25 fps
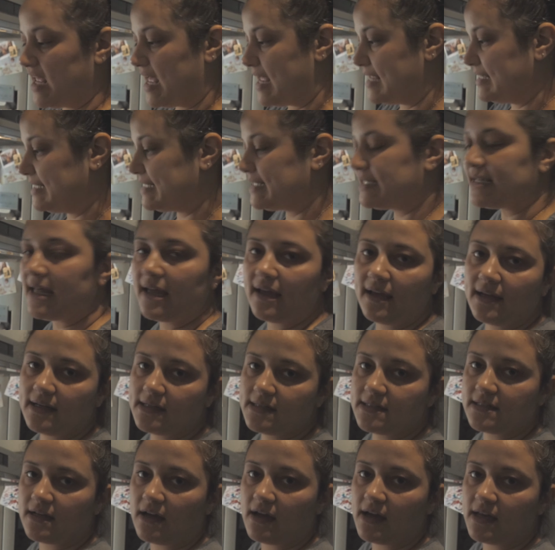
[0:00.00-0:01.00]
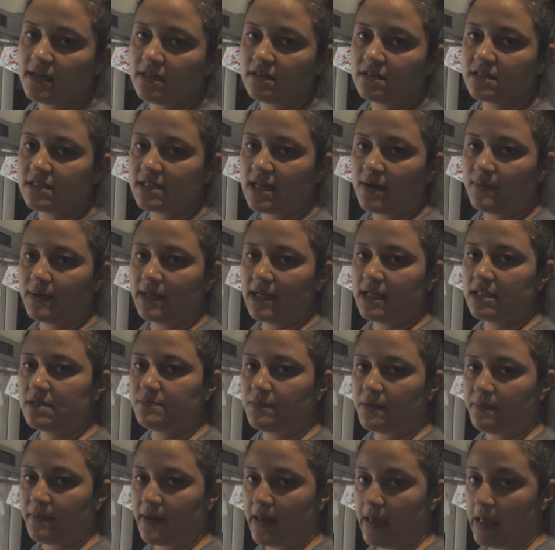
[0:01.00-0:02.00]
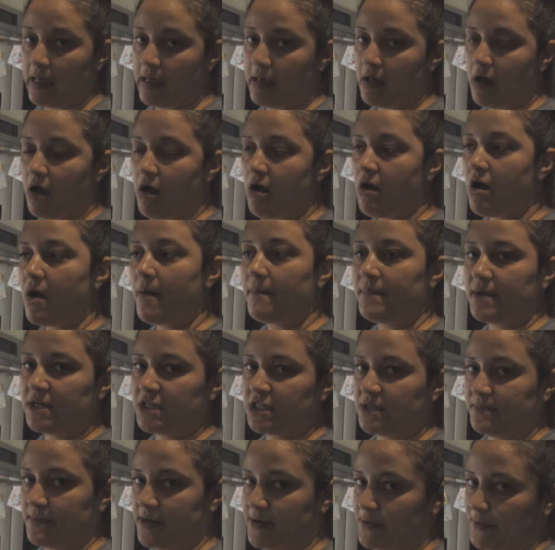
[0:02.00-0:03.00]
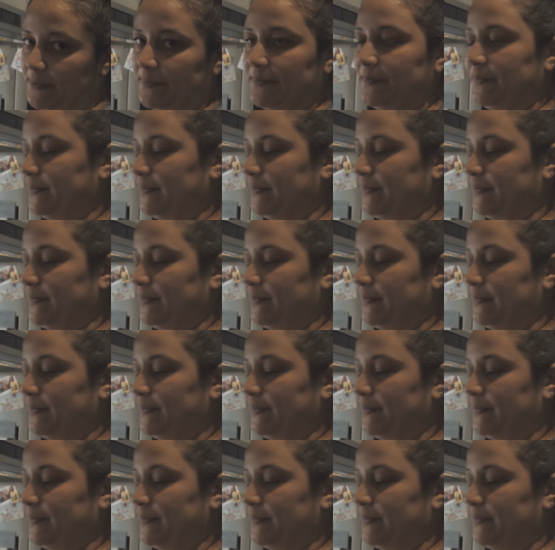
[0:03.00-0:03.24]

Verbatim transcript: and set it aside because now we need to prepare our bechamel.